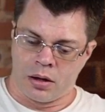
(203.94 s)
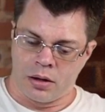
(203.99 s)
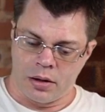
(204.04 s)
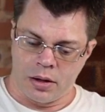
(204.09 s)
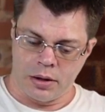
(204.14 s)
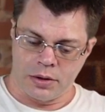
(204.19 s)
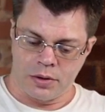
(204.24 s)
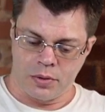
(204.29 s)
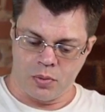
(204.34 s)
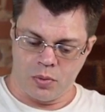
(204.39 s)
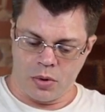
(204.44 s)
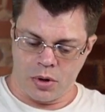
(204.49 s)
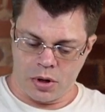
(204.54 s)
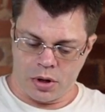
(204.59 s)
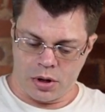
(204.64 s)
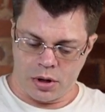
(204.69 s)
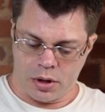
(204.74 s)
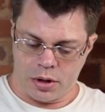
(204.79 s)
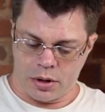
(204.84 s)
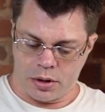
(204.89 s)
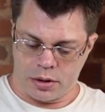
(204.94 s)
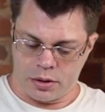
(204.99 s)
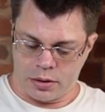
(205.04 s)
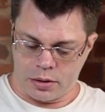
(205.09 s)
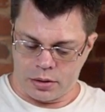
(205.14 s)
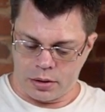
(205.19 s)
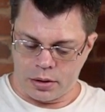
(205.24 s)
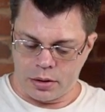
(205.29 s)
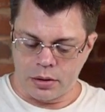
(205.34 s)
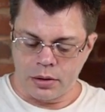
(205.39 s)
This
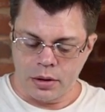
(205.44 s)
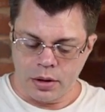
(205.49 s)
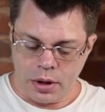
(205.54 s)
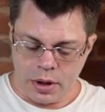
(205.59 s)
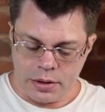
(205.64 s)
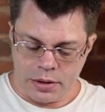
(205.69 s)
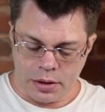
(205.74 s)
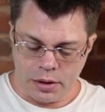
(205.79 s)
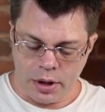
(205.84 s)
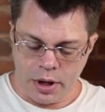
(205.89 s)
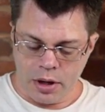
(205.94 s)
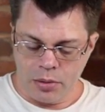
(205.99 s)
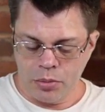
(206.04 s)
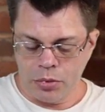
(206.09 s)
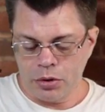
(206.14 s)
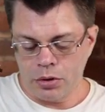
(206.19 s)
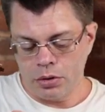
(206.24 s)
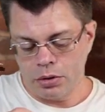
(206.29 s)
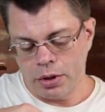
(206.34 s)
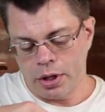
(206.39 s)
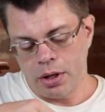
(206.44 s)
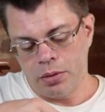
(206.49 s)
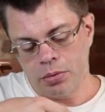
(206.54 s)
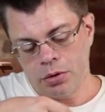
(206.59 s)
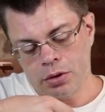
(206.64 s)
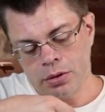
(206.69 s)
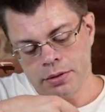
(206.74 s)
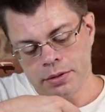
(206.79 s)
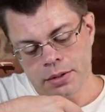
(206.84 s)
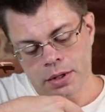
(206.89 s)
one has a label. The
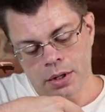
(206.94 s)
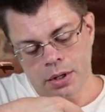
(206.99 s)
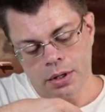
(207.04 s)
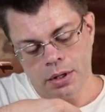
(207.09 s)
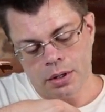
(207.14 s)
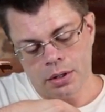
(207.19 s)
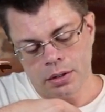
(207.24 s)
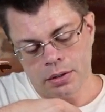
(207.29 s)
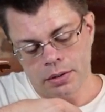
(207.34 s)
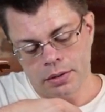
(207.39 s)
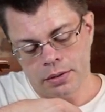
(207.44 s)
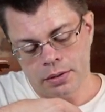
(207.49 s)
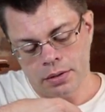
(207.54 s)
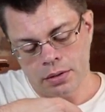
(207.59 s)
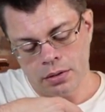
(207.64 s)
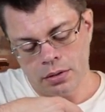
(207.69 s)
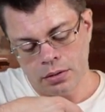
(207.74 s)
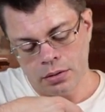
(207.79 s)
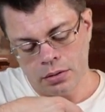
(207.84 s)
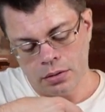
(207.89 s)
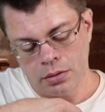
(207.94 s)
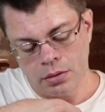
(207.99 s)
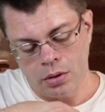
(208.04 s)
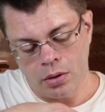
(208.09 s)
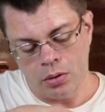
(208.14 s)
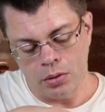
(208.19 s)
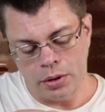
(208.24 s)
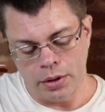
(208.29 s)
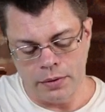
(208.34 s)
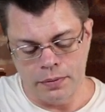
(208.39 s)
label says
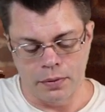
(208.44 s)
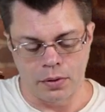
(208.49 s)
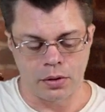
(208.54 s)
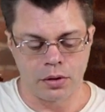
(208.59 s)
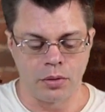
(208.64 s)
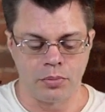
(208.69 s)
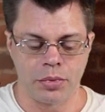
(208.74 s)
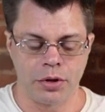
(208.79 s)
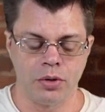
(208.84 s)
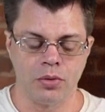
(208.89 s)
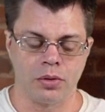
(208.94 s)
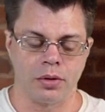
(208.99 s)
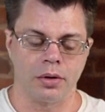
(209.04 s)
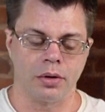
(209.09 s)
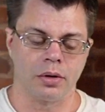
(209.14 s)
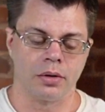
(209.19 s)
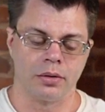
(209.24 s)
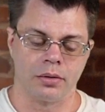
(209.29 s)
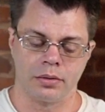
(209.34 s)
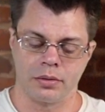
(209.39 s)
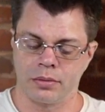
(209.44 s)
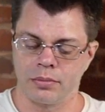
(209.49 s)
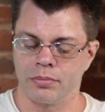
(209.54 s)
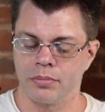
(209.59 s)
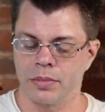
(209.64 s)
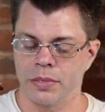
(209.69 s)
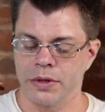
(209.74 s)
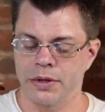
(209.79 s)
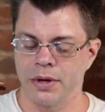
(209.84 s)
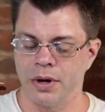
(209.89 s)
only for computer.
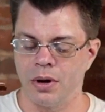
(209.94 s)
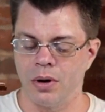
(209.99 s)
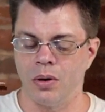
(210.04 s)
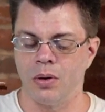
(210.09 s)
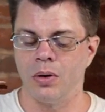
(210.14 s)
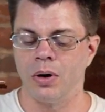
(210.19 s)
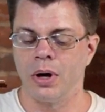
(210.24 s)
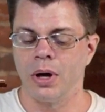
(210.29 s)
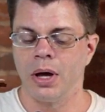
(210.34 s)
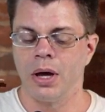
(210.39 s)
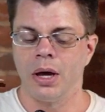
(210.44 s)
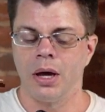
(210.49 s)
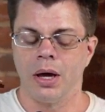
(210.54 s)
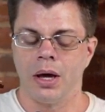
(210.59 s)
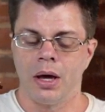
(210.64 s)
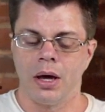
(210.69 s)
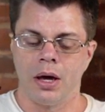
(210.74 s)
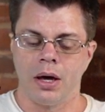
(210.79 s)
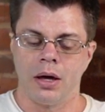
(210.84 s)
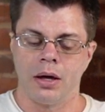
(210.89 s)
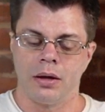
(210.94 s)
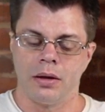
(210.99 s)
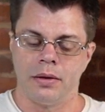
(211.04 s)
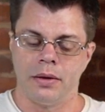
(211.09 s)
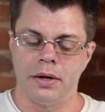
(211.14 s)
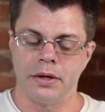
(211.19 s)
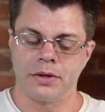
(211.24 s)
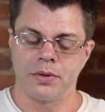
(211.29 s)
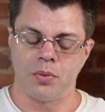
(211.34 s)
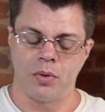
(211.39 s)
So
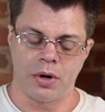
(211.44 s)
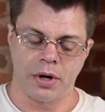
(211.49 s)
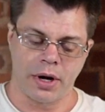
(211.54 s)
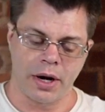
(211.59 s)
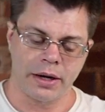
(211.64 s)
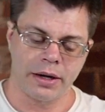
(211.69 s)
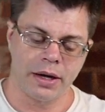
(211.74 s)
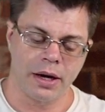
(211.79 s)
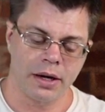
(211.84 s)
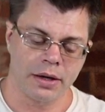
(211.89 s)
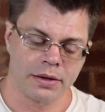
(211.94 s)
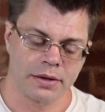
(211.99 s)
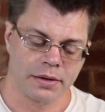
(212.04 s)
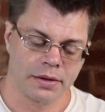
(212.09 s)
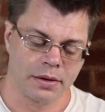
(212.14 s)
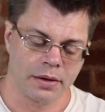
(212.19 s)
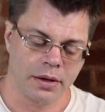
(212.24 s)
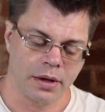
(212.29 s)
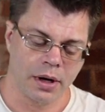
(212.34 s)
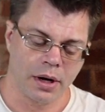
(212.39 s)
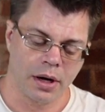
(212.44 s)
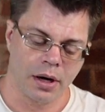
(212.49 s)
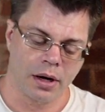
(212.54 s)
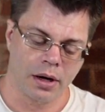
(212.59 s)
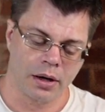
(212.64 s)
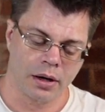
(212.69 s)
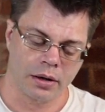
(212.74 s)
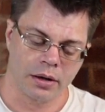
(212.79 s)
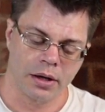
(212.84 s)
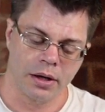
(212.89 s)
this one, I guess,
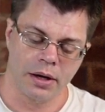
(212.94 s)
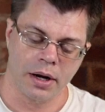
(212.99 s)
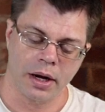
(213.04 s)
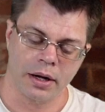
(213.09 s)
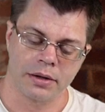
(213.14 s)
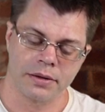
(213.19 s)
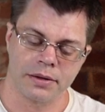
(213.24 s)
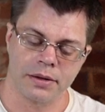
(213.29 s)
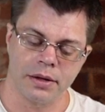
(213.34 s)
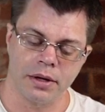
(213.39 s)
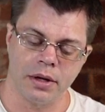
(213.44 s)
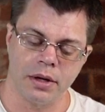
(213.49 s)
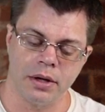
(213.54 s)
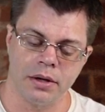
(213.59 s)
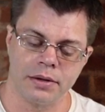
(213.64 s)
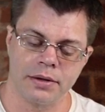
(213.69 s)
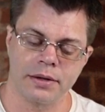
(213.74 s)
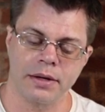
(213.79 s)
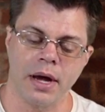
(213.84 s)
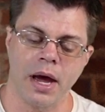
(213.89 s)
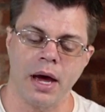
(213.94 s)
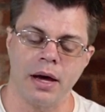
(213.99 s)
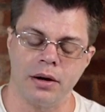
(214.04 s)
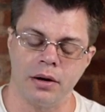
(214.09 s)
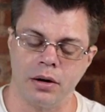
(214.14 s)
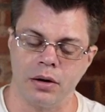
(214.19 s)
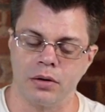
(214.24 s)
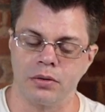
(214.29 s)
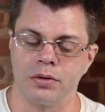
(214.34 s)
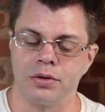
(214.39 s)
connects the
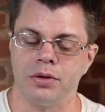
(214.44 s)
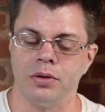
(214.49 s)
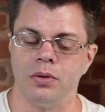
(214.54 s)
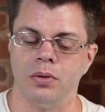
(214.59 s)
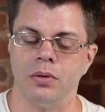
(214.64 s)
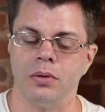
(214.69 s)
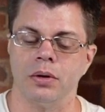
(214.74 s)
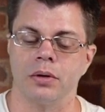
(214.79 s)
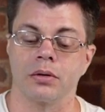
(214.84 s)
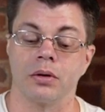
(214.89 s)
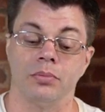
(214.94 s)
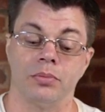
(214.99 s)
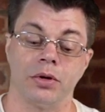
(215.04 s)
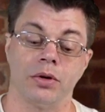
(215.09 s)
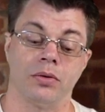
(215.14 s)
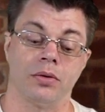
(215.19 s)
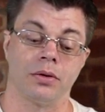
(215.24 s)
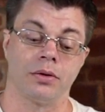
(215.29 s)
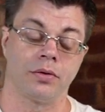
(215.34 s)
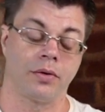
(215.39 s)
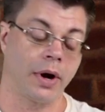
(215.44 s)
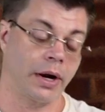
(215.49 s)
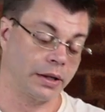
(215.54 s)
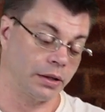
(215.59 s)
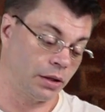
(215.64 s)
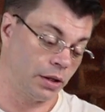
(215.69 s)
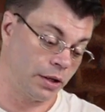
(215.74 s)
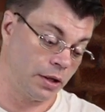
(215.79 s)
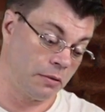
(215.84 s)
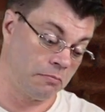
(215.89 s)
scanner to your computer
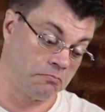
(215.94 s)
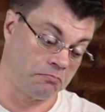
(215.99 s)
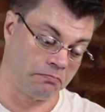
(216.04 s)
directly.